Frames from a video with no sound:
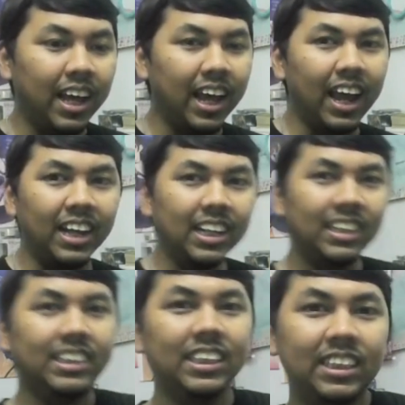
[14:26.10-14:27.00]
And the
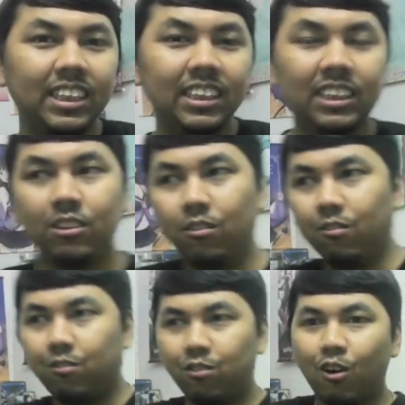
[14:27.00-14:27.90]
distance
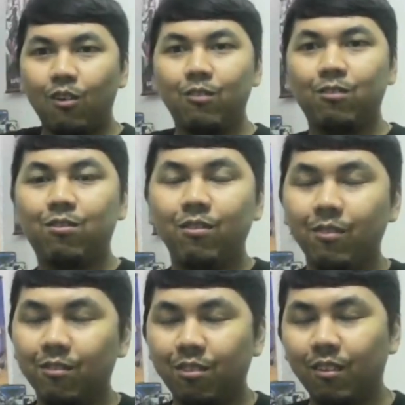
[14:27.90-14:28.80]
from
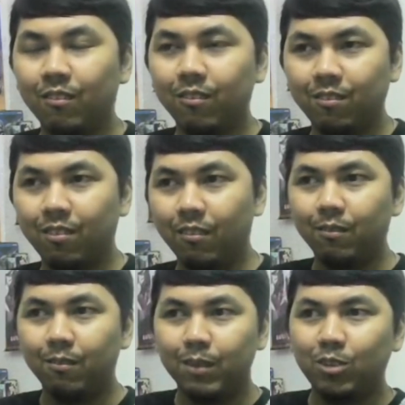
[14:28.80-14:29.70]
from from
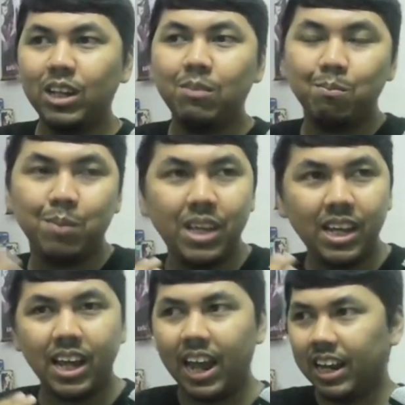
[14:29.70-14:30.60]
between
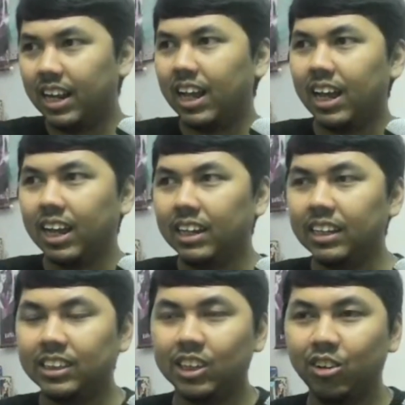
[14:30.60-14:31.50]
me and uh, the
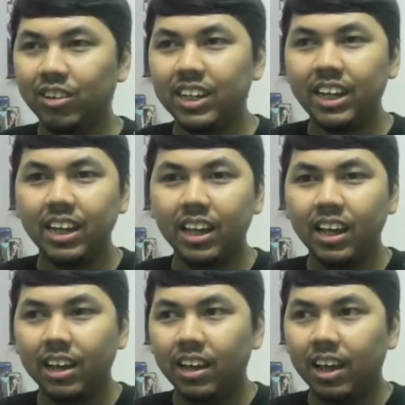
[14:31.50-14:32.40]
security
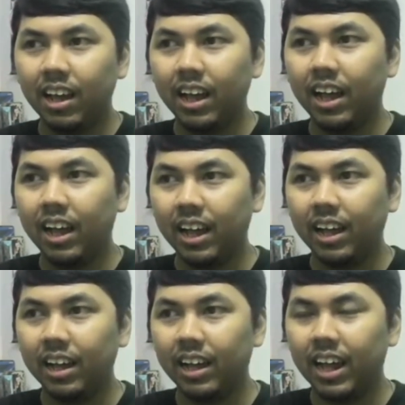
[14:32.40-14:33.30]

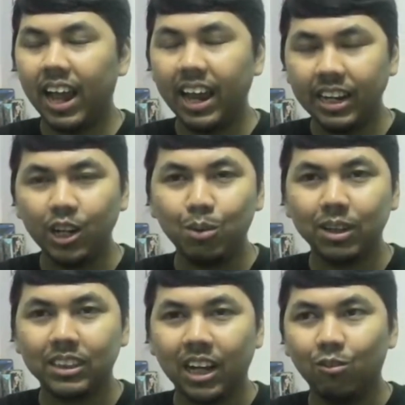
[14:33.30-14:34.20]
Uh, and
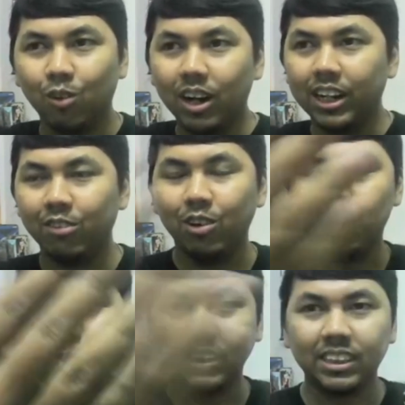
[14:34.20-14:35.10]
Igoma-san, while they were
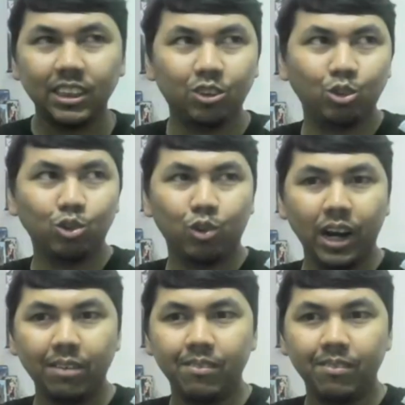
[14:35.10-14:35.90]
passing through, right,